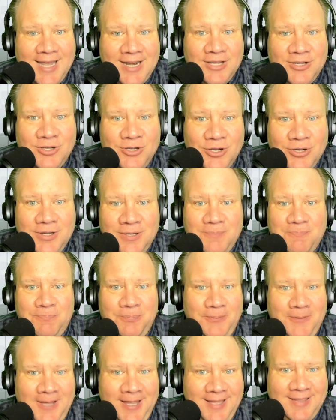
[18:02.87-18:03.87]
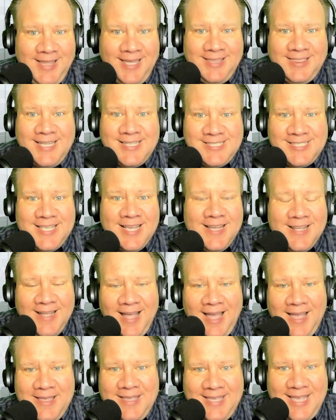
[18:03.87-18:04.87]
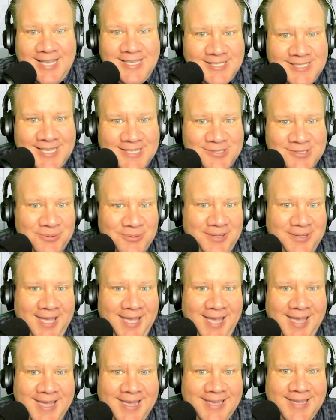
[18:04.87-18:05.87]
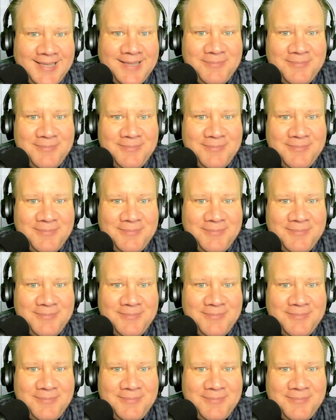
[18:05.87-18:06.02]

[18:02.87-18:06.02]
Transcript: a good, I guess that's okay.